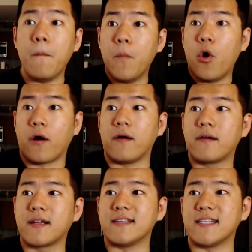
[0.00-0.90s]

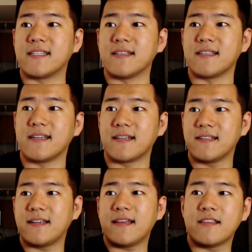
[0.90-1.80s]
More consistency,
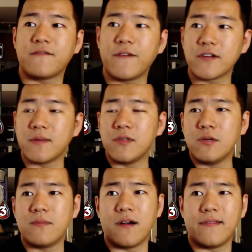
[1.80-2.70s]
because you got this Fearsome
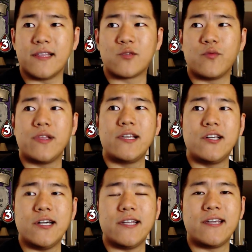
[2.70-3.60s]
Doomguard that's really
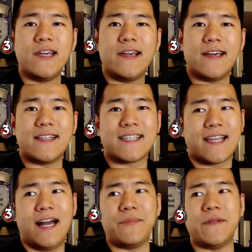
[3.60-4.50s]
good, and it's a
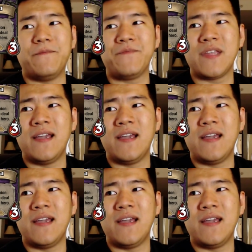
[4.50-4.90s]
common.